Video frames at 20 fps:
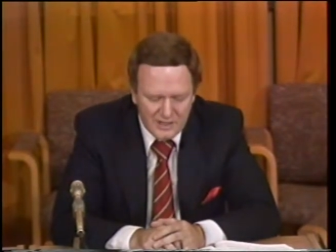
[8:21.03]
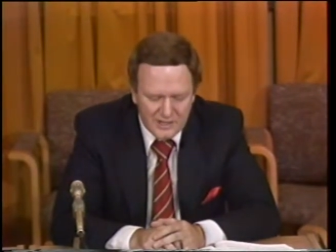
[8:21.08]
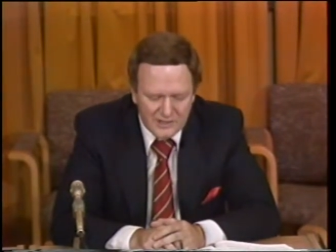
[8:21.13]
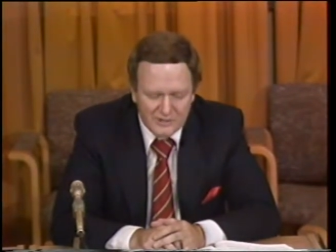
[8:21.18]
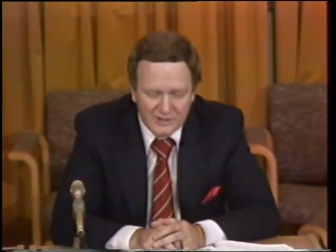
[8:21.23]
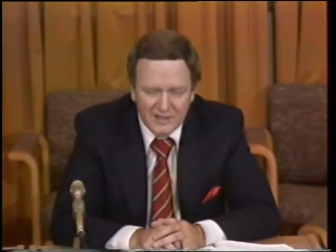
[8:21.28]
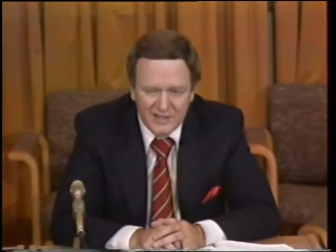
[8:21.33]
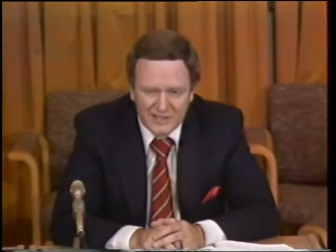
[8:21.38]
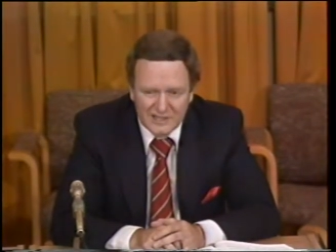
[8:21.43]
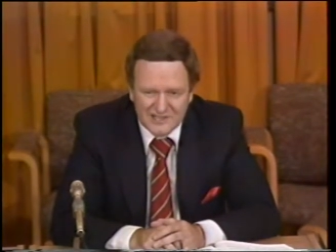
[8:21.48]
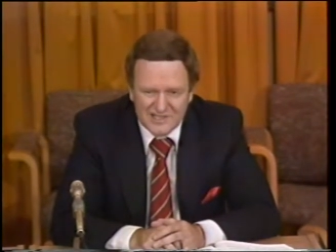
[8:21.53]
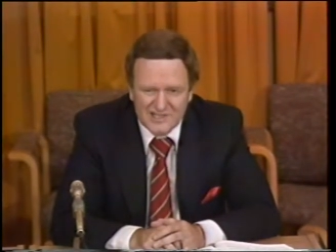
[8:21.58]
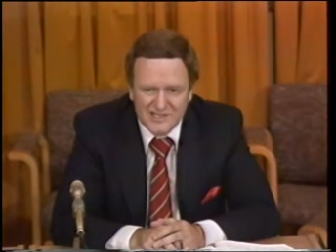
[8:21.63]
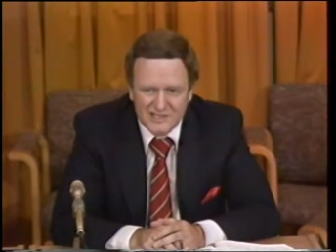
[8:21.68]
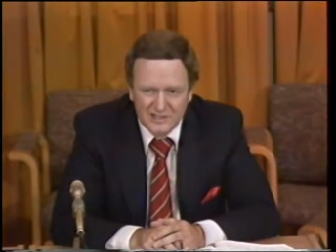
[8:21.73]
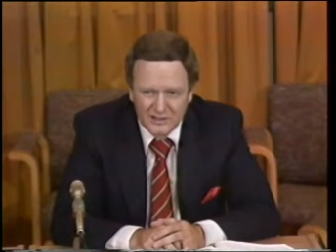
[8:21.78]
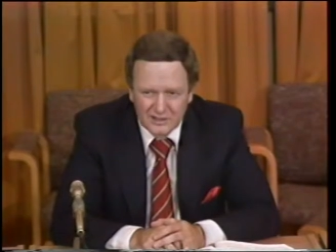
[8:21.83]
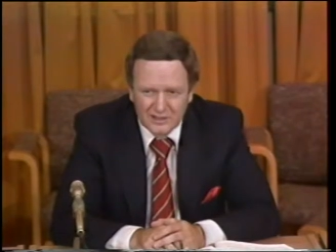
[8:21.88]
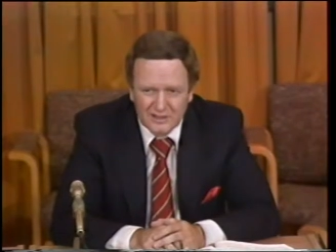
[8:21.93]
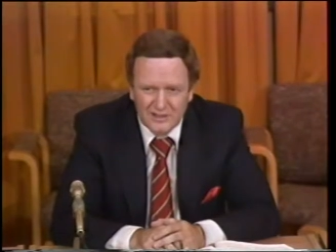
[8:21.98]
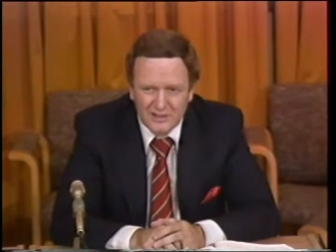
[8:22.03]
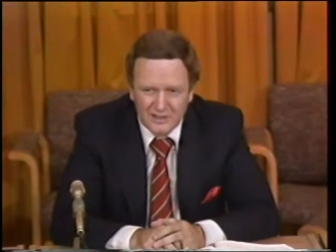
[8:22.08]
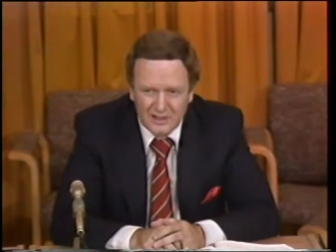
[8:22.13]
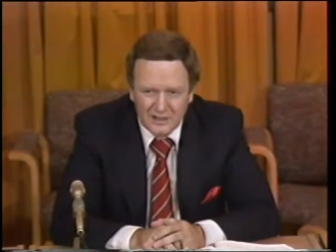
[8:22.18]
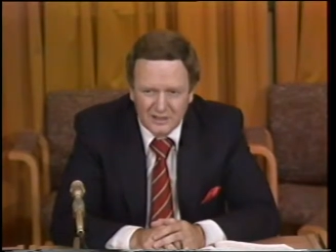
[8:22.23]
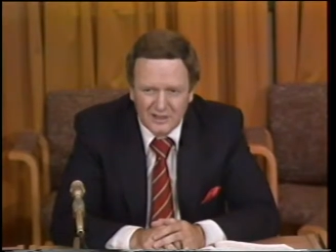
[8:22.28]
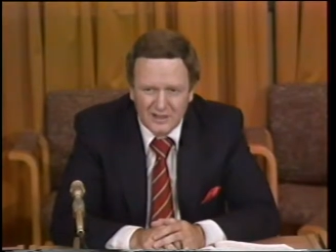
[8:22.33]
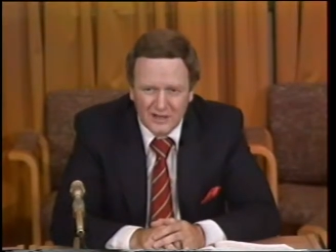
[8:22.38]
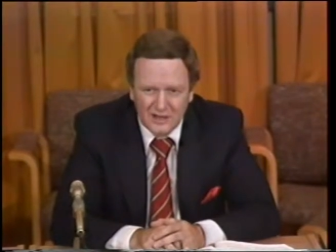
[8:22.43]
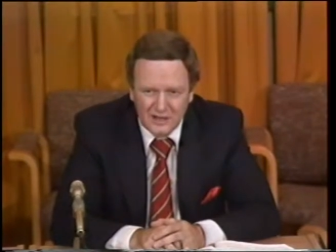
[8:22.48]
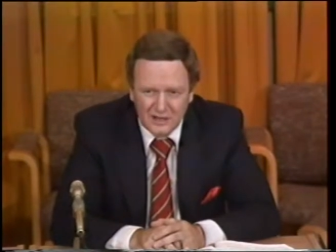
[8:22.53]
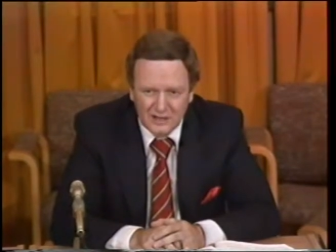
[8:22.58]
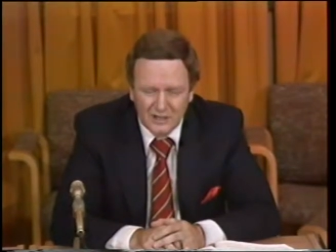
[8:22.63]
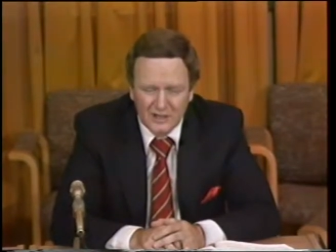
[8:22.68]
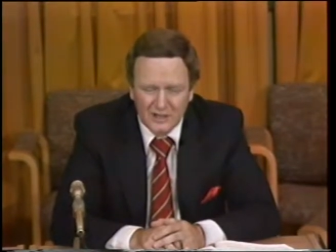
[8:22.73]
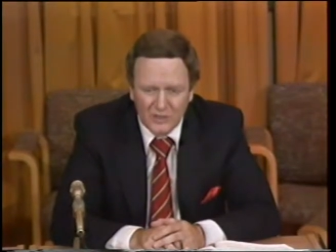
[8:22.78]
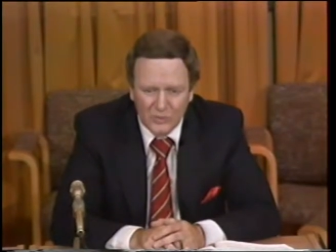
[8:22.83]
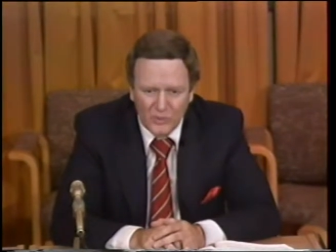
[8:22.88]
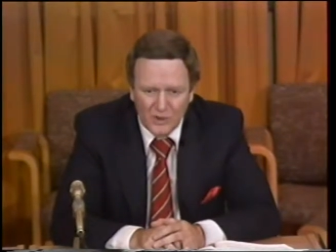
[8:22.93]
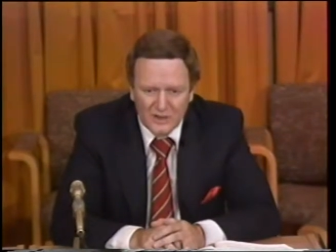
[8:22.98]
So I think it's still
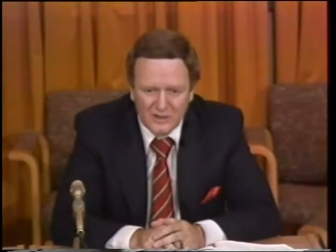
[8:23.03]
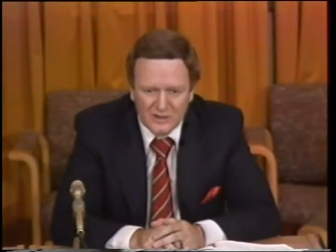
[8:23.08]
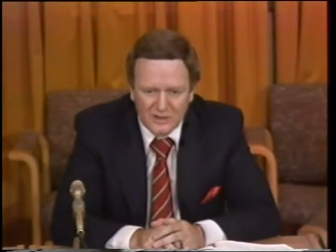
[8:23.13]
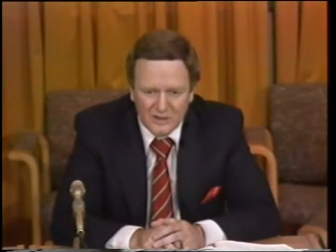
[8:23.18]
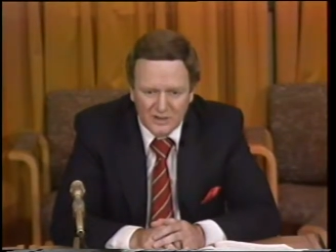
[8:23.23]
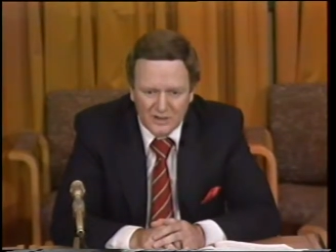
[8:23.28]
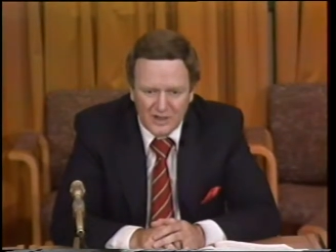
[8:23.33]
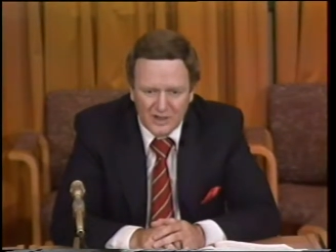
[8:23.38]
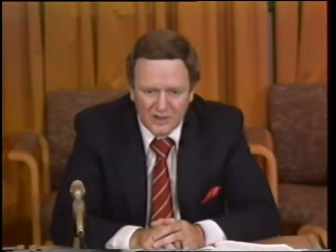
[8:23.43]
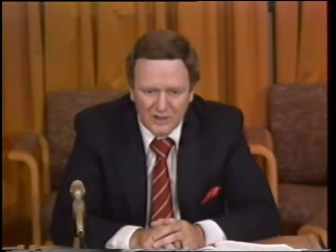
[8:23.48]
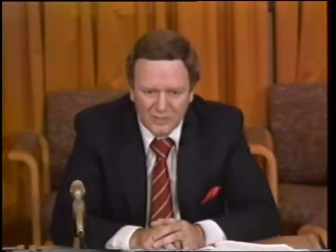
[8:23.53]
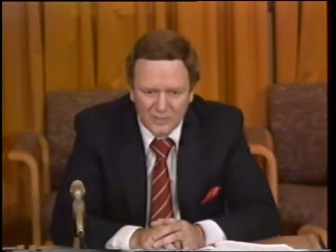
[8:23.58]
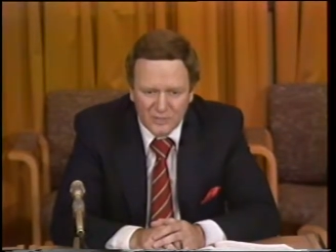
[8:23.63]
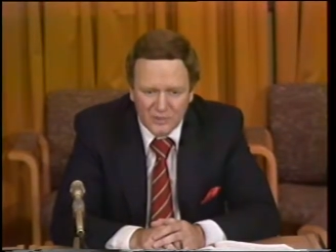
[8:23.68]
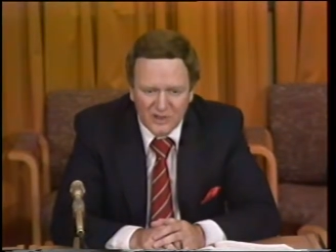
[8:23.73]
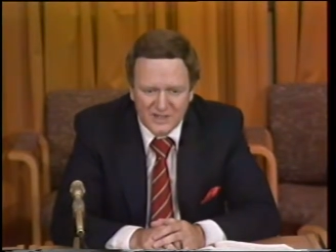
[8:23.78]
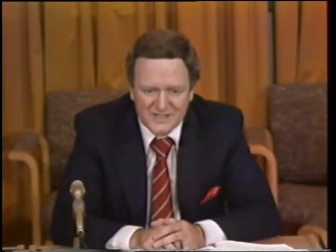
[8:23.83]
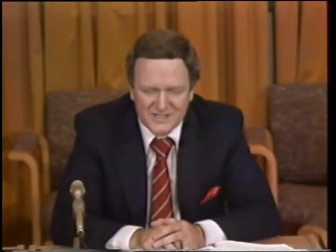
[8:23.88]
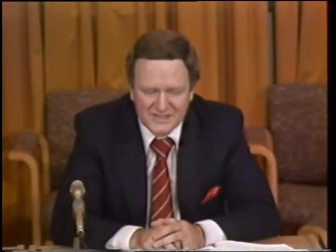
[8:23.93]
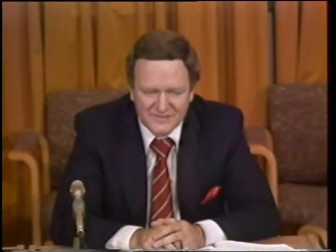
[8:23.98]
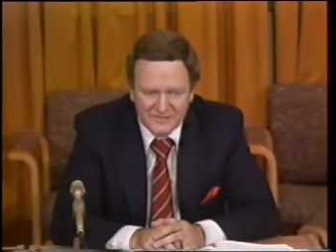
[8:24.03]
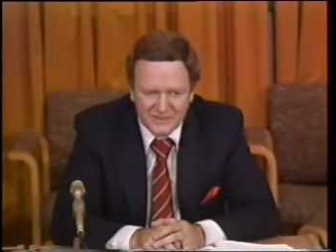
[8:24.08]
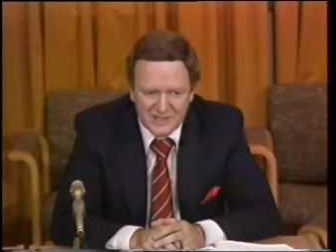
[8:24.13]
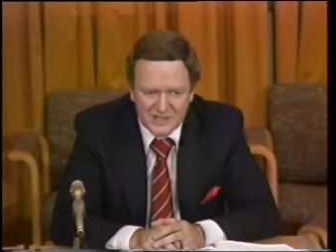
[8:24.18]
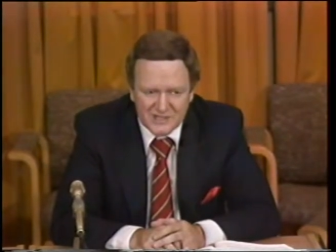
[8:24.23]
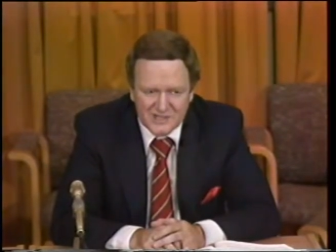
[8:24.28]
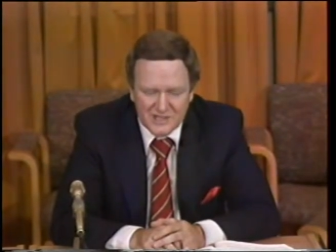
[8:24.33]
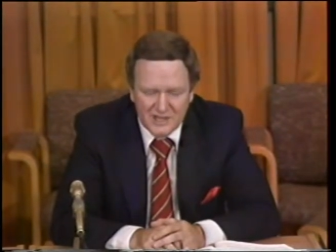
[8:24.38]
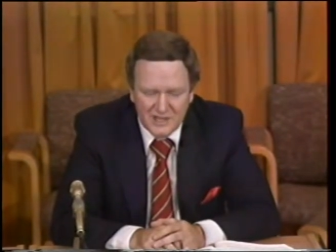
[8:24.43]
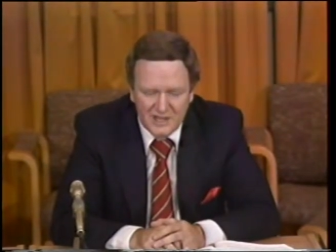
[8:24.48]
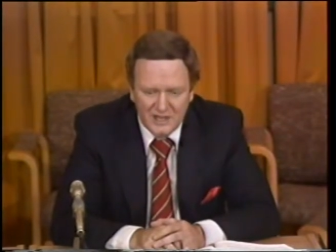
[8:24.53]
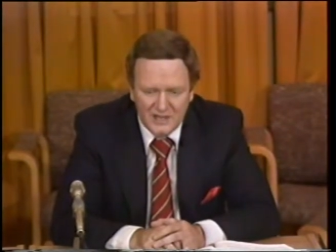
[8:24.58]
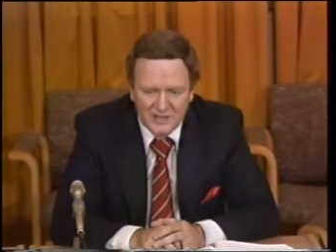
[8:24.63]
unclear whether or not oppressiveness